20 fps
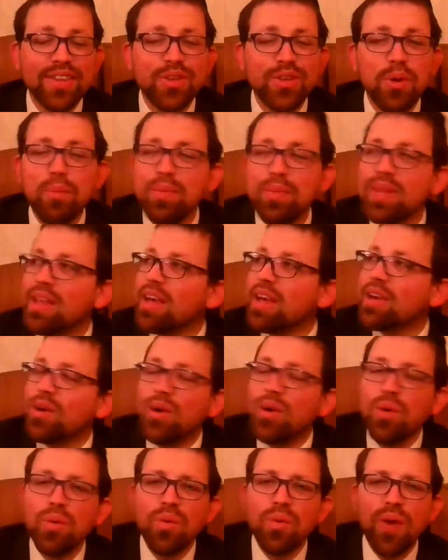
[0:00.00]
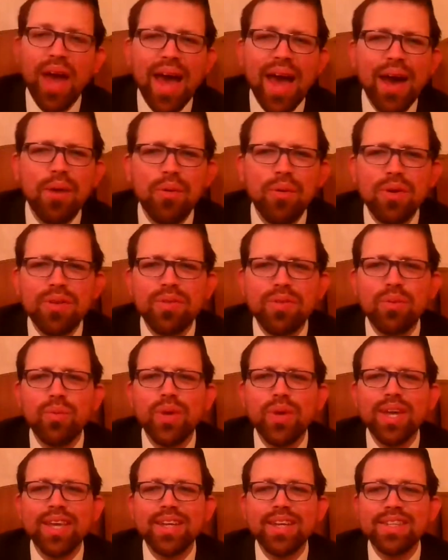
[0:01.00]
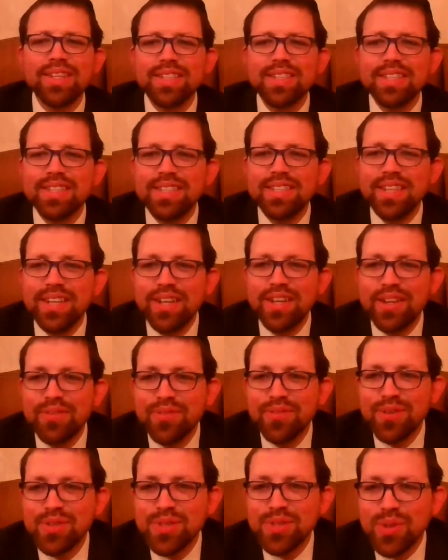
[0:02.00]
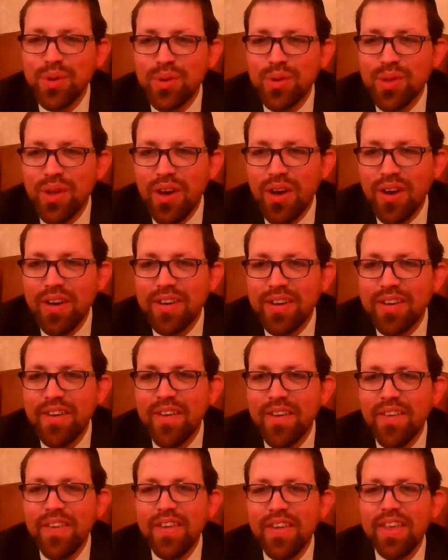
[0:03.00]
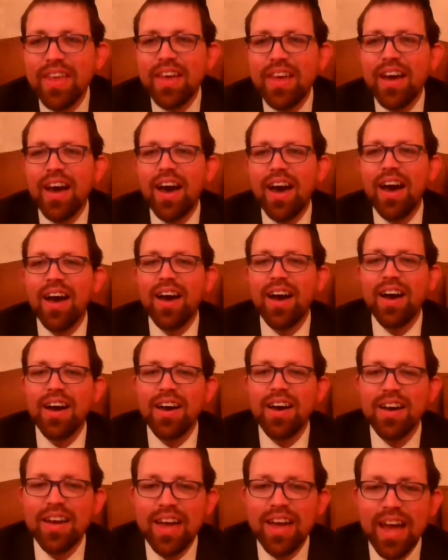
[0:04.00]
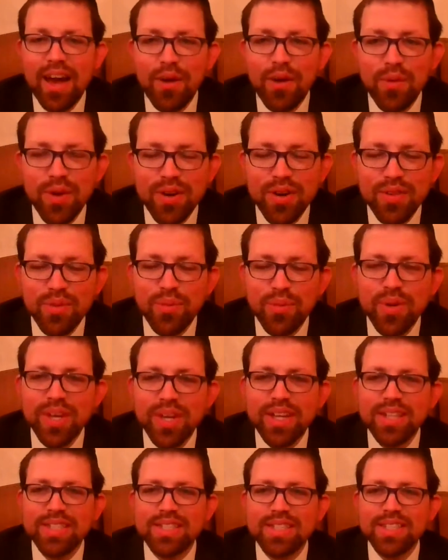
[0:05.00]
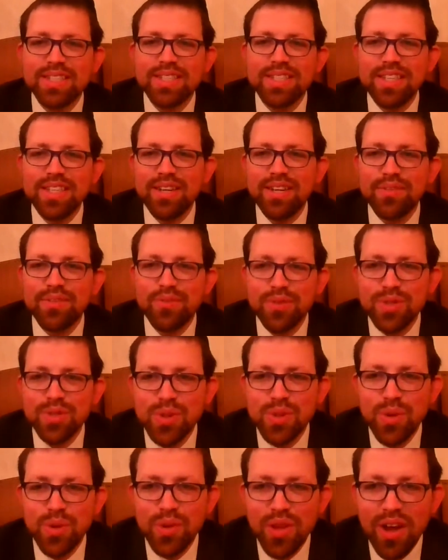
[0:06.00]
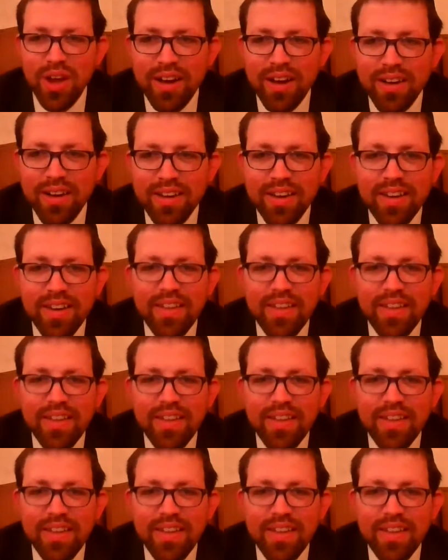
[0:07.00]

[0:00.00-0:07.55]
Don't be like, oh, how are the wicked succeeding for so long? How are the wicked succeeding for so long?